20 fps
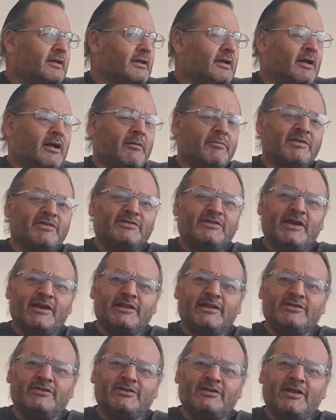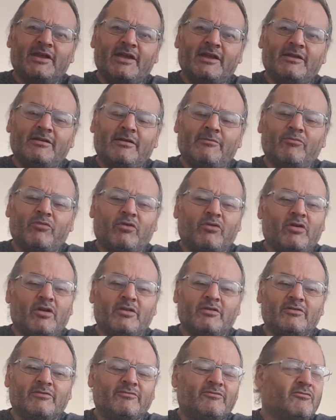I'll be staying in today. I'm not
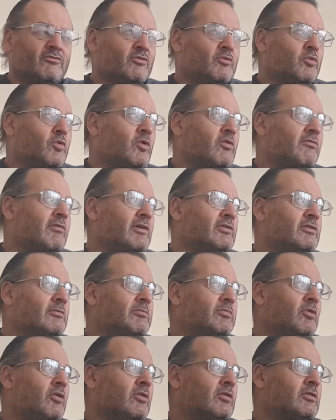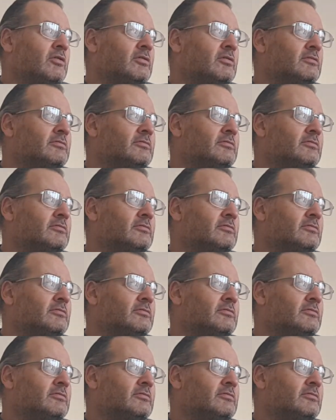going for a walk around the block.